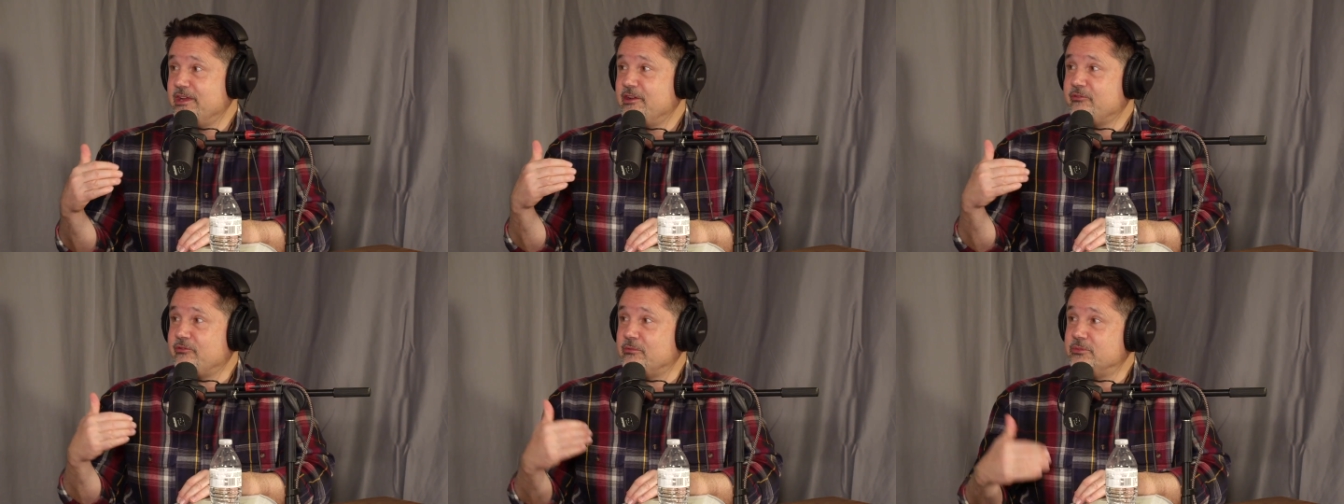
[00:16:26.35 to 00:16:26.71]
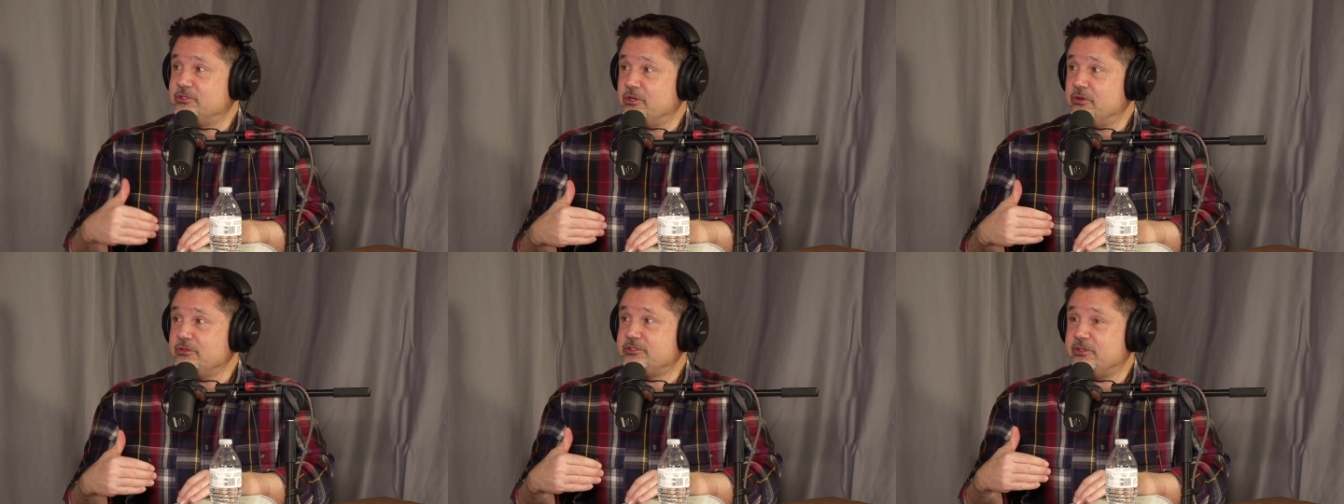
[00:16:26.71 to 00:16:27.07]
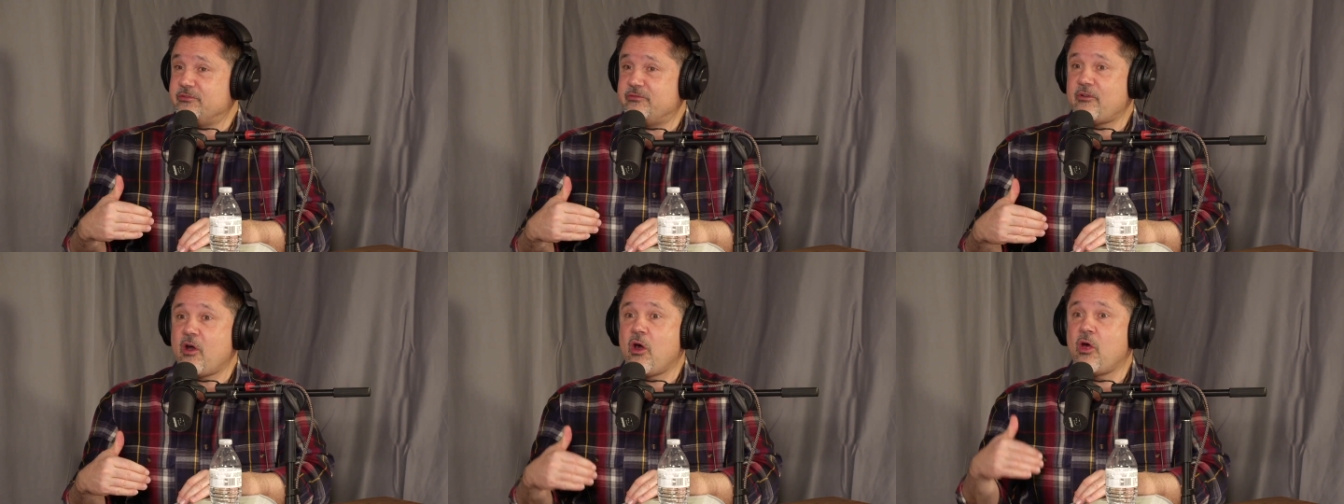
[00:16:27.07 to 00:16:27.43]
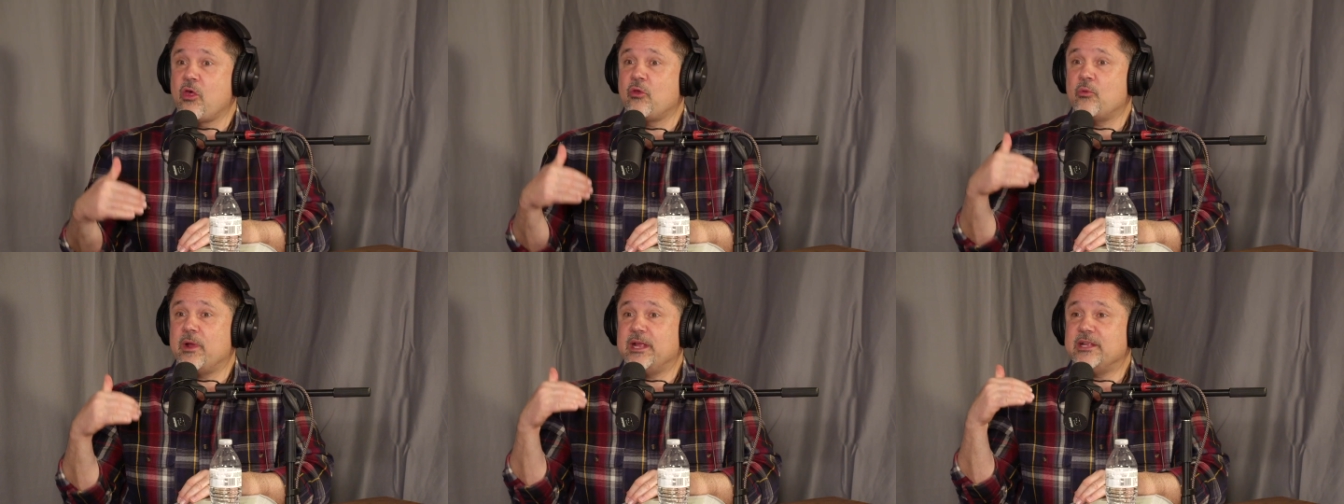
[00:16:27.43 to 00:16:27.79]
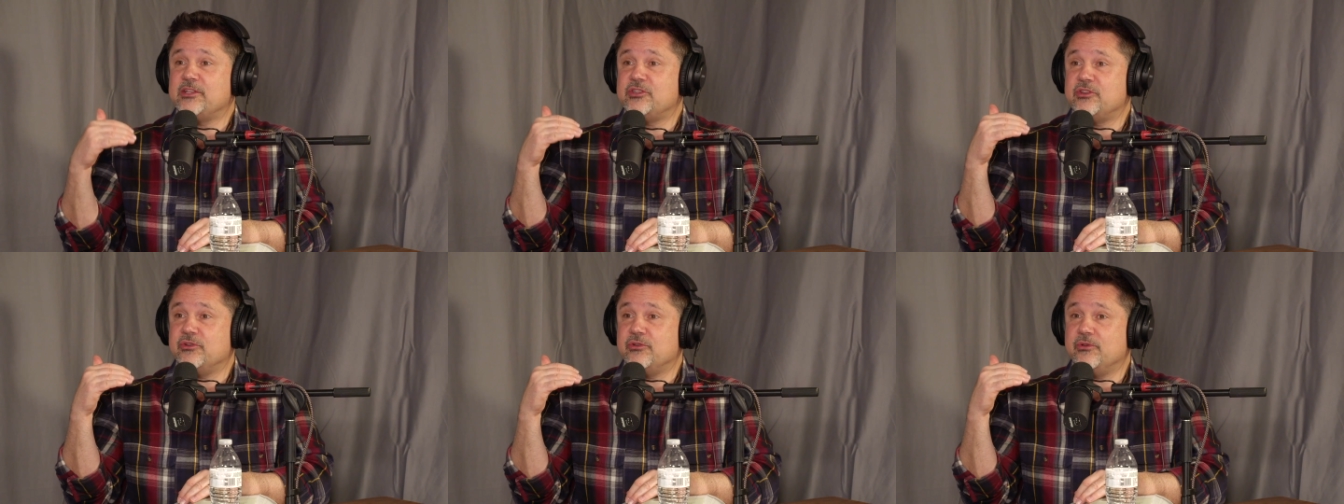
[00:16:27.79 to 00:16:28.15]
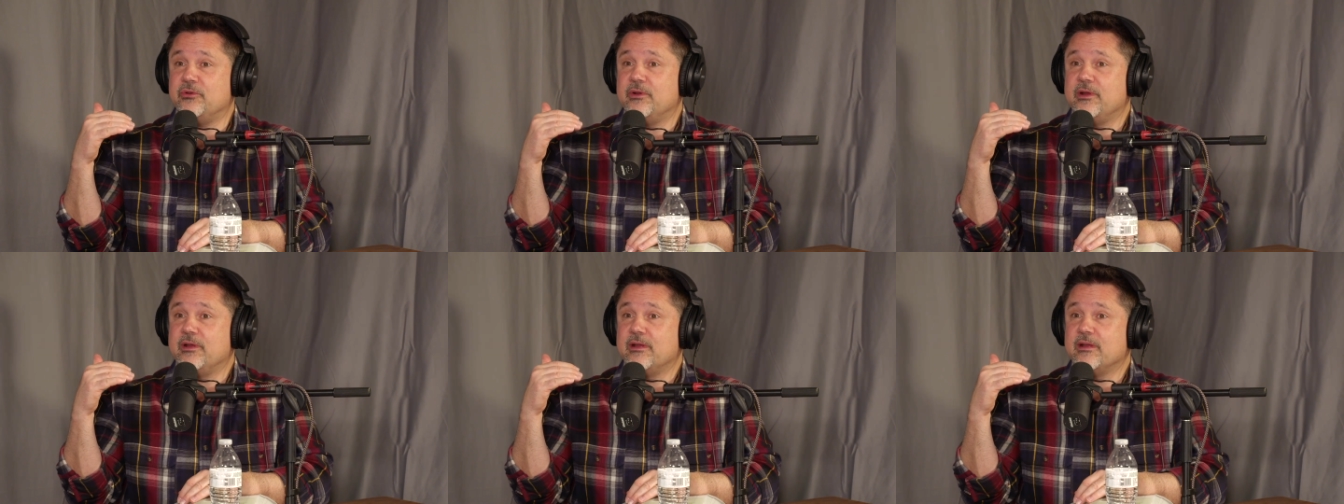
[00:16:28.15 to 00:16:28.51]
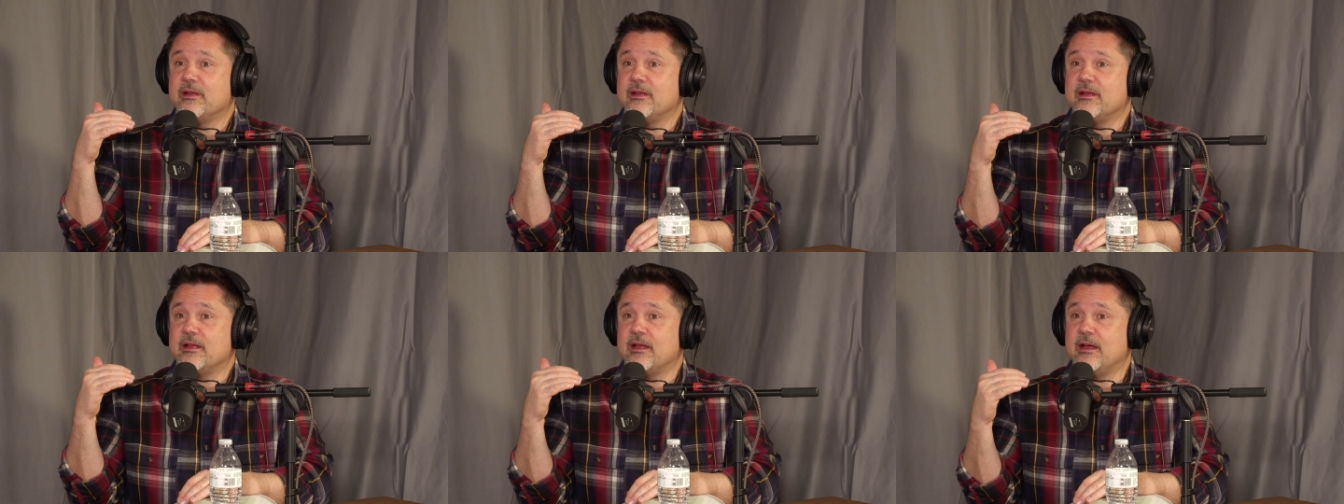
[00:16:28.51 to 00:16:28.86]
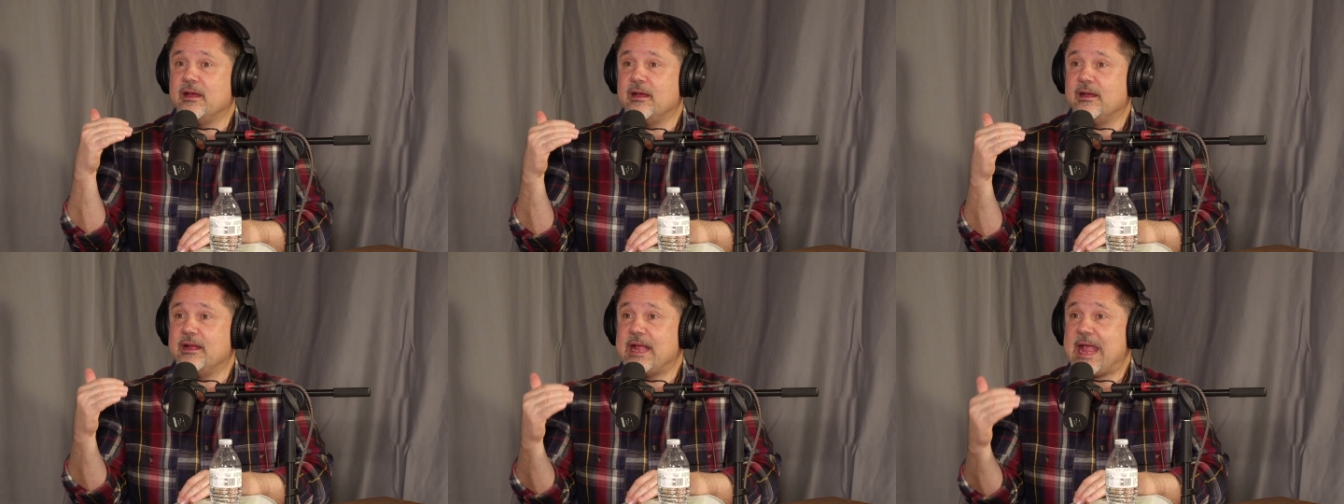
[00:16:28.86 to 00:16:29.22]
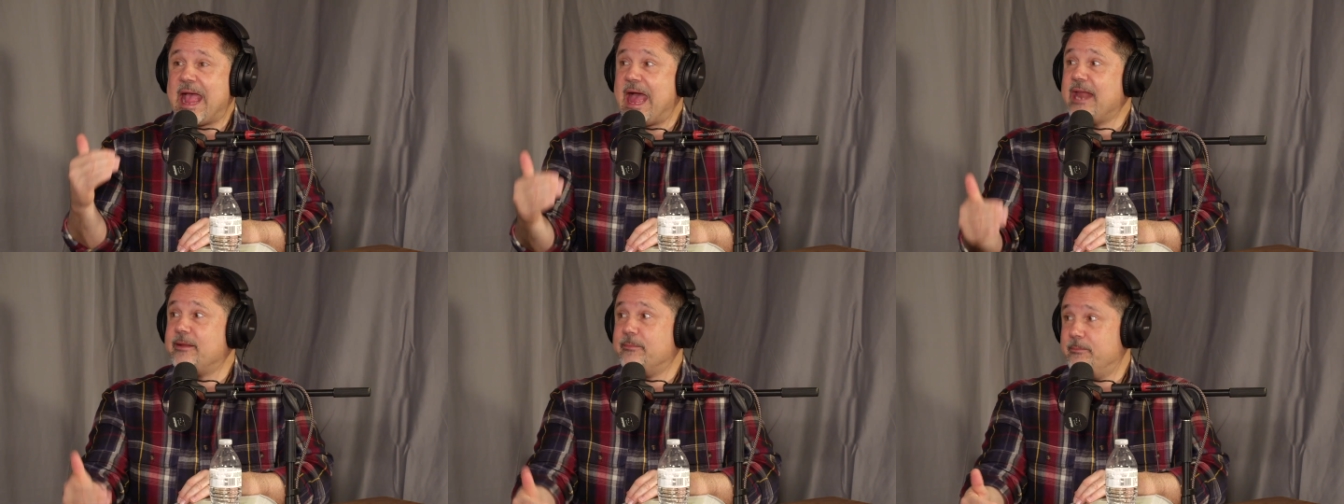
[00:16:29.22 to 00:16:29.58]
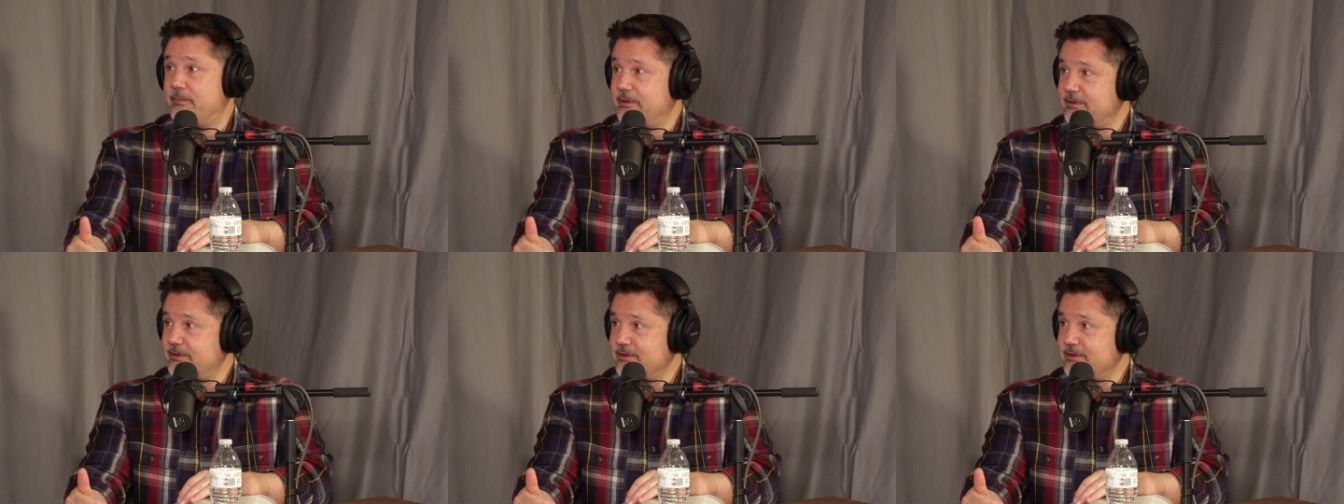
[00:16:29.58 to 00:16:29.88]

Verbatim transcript: from Joseph all the way to uh, Adam.